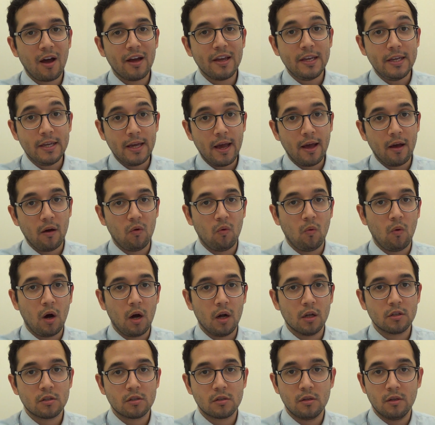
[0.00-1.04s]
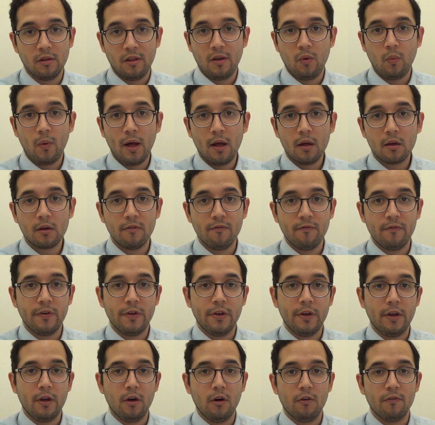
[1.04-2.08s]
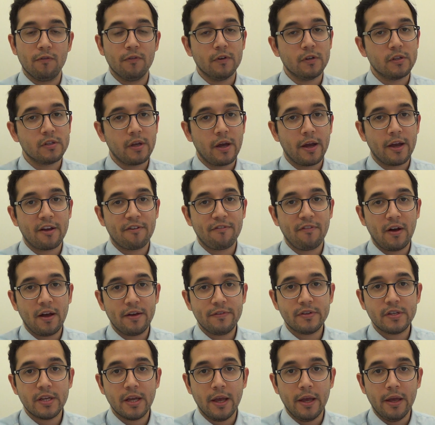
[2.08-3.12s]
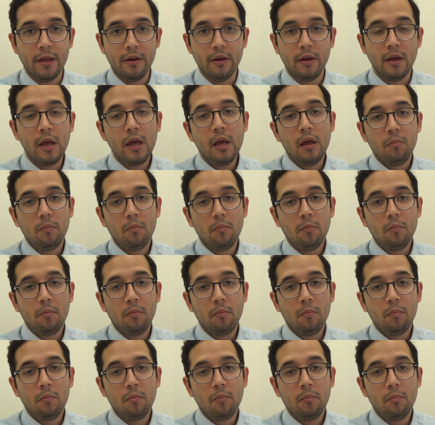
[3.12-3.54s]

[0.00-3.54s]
yet watched the welcome video for Psych 510,